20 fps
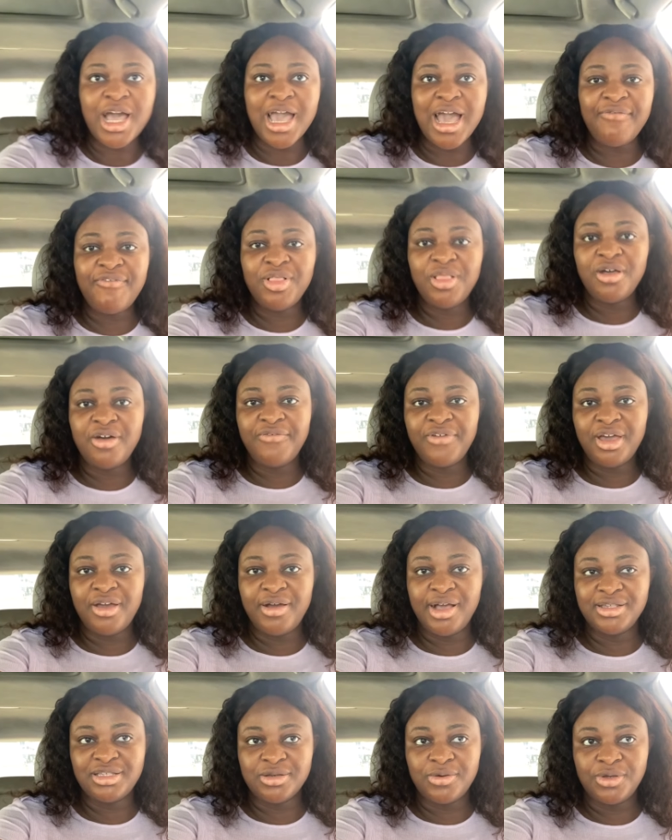have a lot of
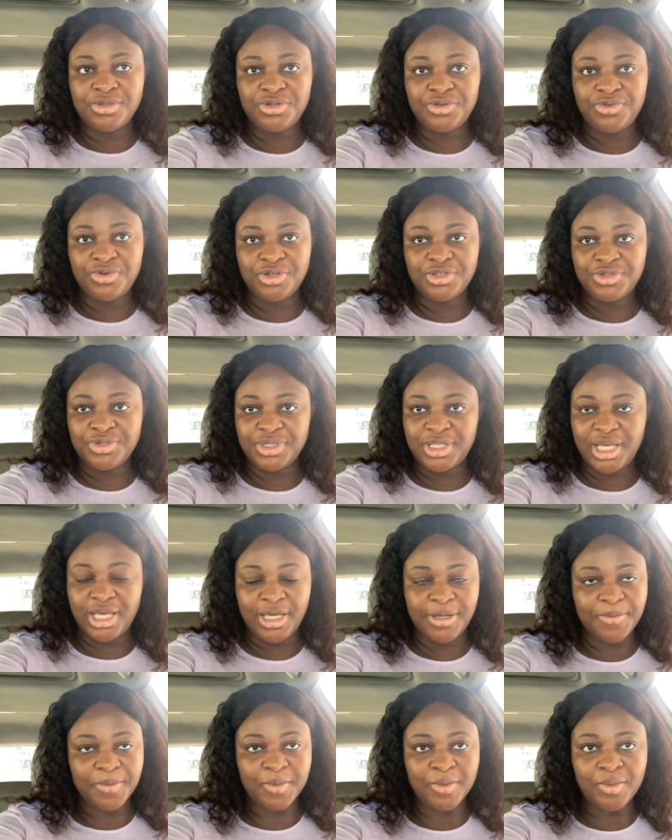errands i want to run today
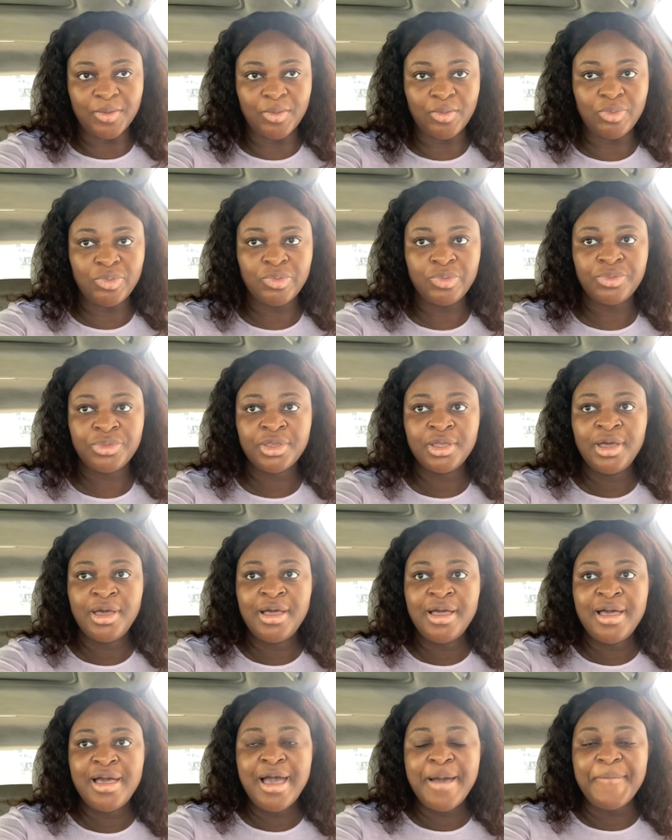
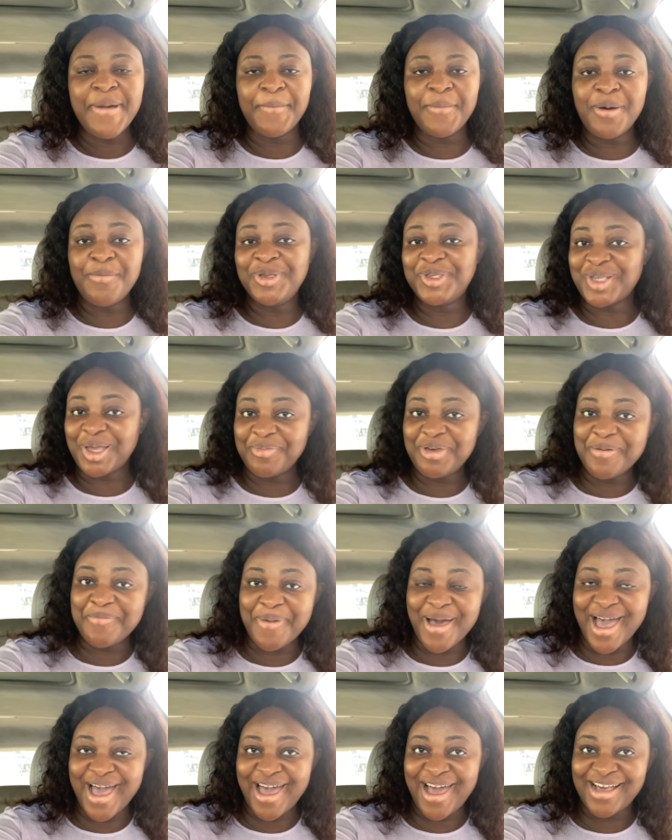my mom is coming
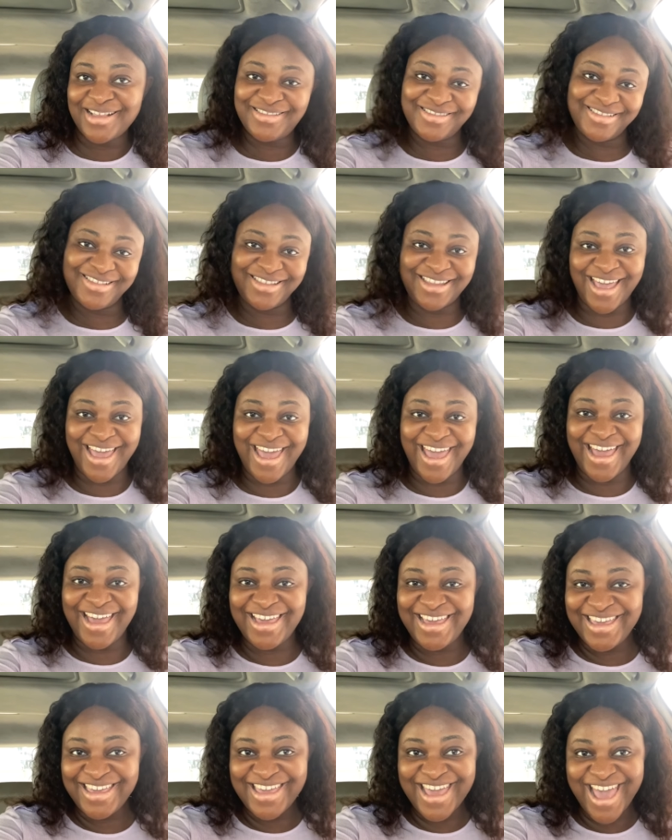back today